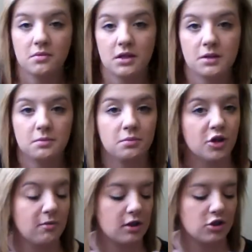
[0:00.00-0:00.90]
that's
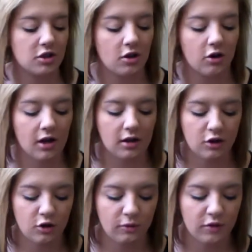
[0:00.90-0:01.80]
pretty much all you have
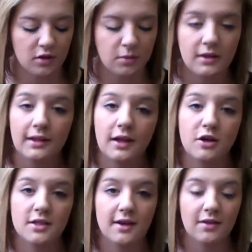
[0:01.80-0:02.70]
to do to put the
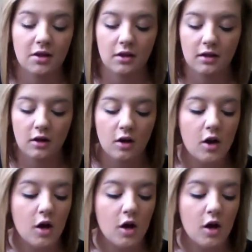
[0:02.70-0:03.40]
letters and everything on there.